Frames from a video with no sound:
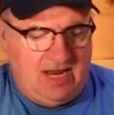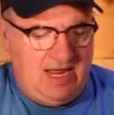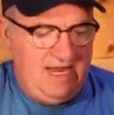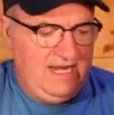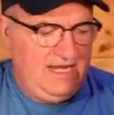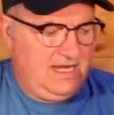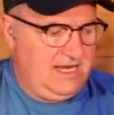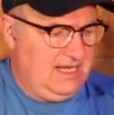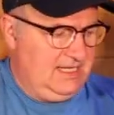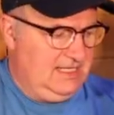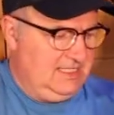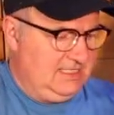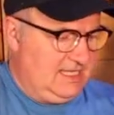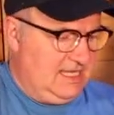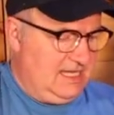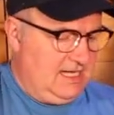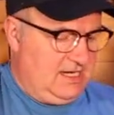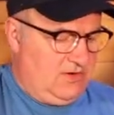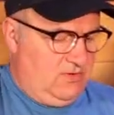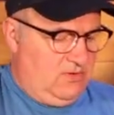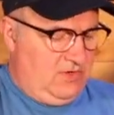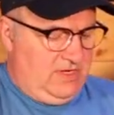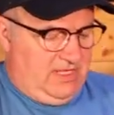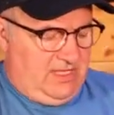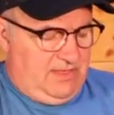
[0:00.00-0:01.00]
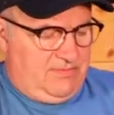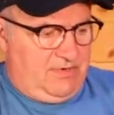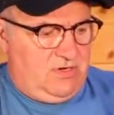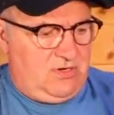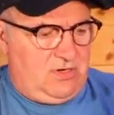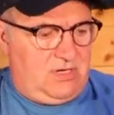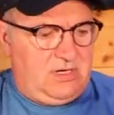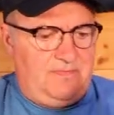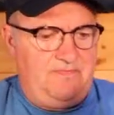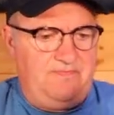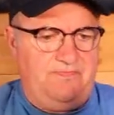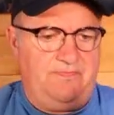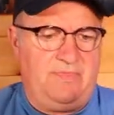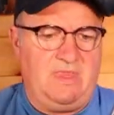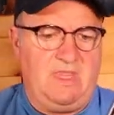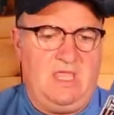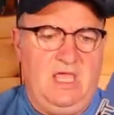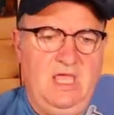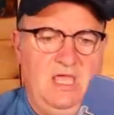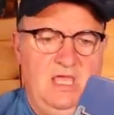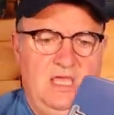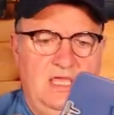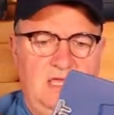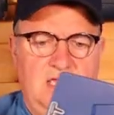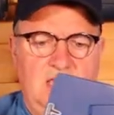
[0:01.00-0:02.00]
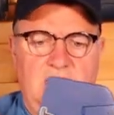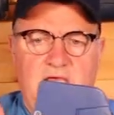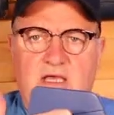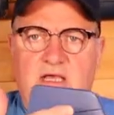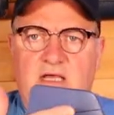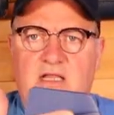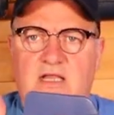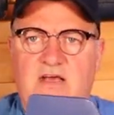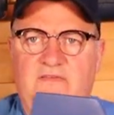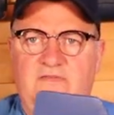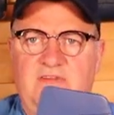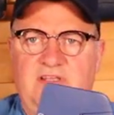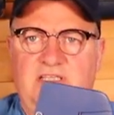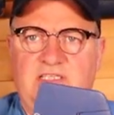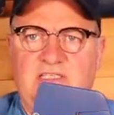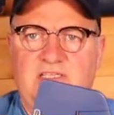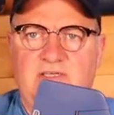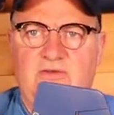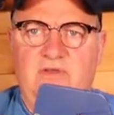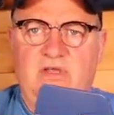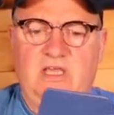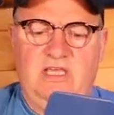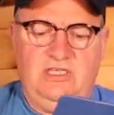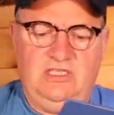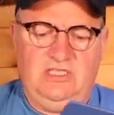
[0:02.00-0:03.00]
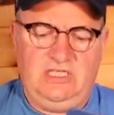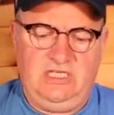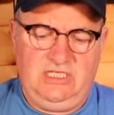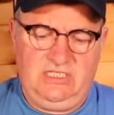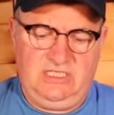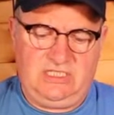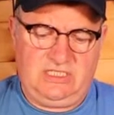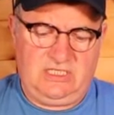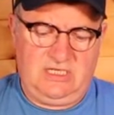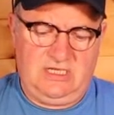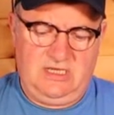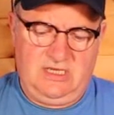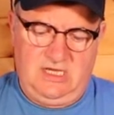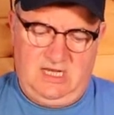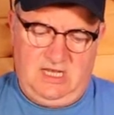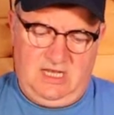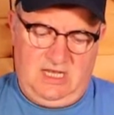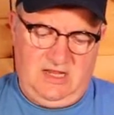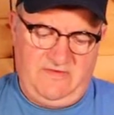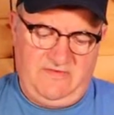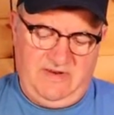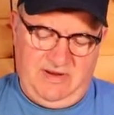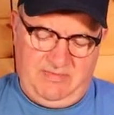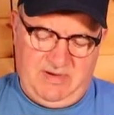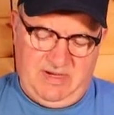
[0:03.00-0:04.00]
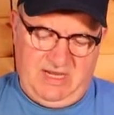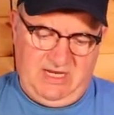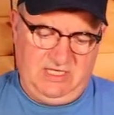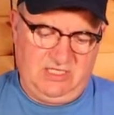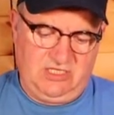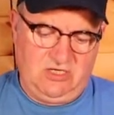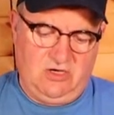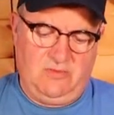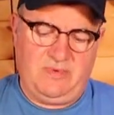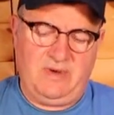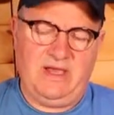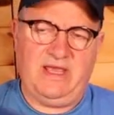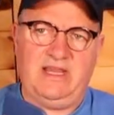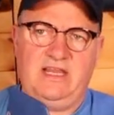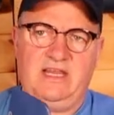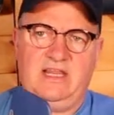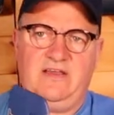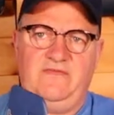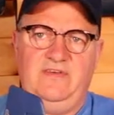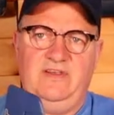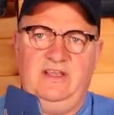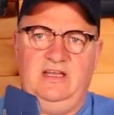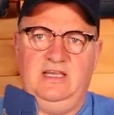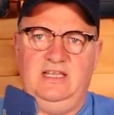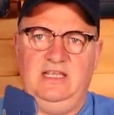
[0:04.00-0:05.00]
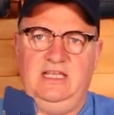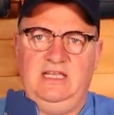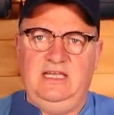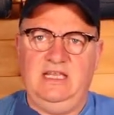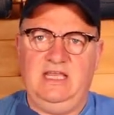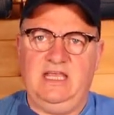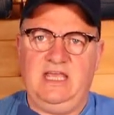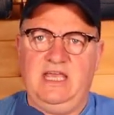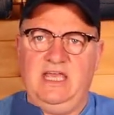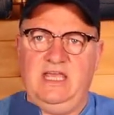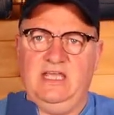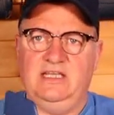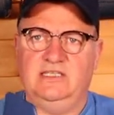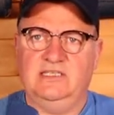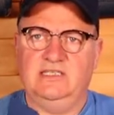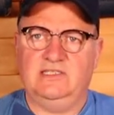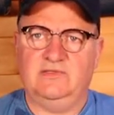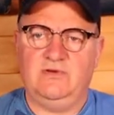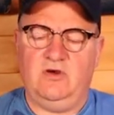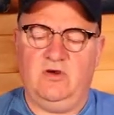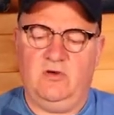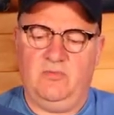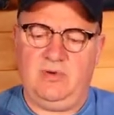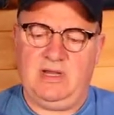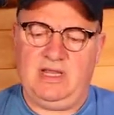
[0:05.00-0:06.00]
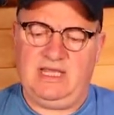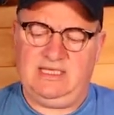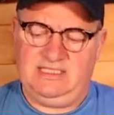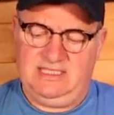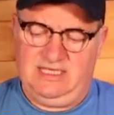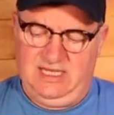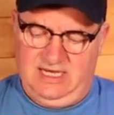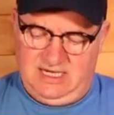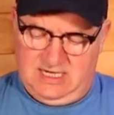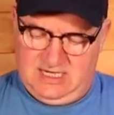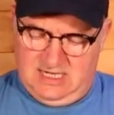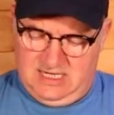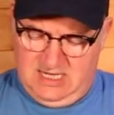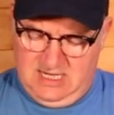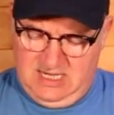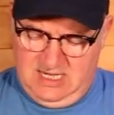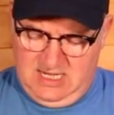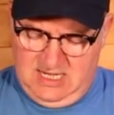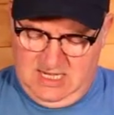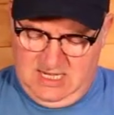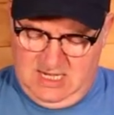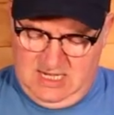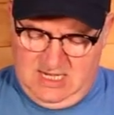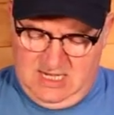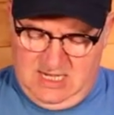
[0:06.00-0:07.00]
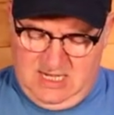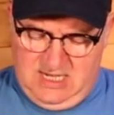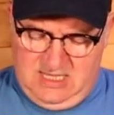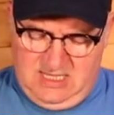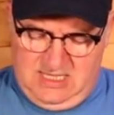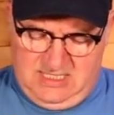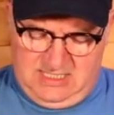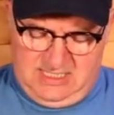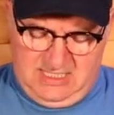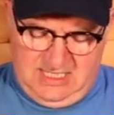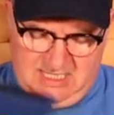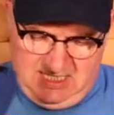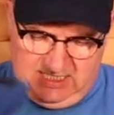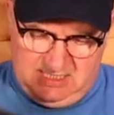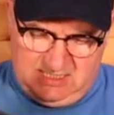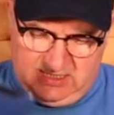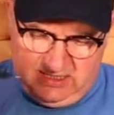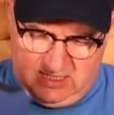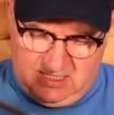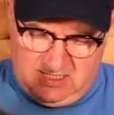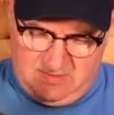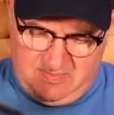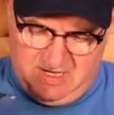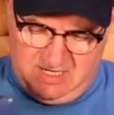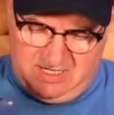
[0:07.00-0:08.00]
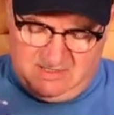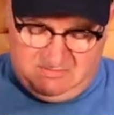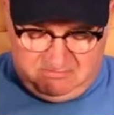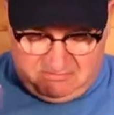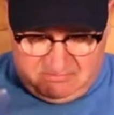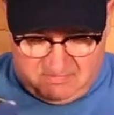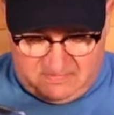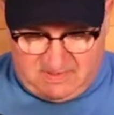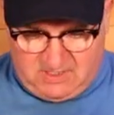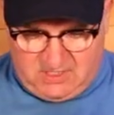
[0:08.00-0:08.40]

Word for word: plane as they call it in the book lovely two hinges lovely paint job and a lovely leading edge as well plastic this is I mean